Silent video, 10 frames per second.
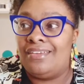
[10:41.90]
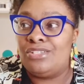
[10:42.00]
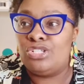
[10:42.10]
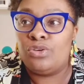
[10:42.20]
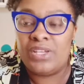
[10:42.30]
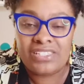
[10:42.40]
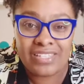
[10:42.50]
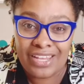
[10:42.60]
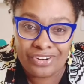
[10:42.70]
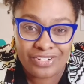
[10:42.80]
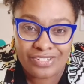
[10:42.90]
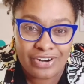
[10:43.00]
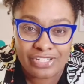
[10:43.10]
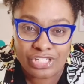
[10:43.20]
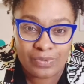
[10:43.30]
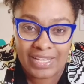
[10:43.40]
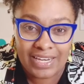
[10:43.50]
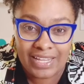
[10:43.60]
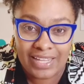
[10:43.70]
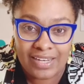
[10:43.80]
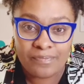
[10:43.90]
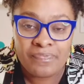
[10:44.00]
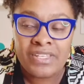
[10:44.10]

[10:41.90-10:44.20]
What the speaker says: 2 weeks later it starts doing it again.